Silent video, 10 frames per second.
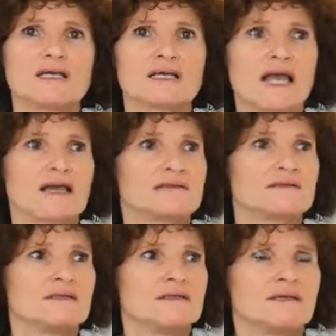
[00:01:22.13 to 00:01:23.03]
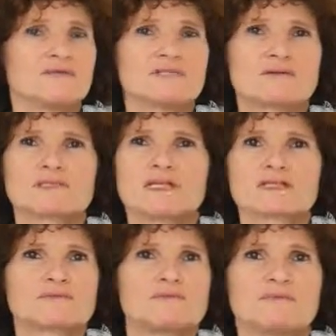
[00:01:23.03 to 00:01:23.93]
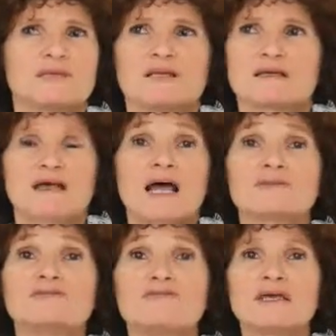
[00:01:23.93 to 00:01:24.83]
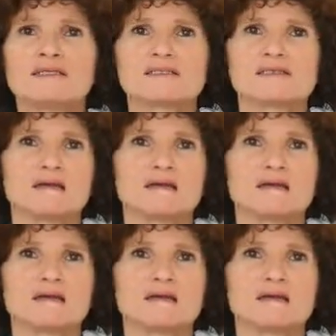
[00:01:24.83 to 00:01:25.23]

can result in us being unfit,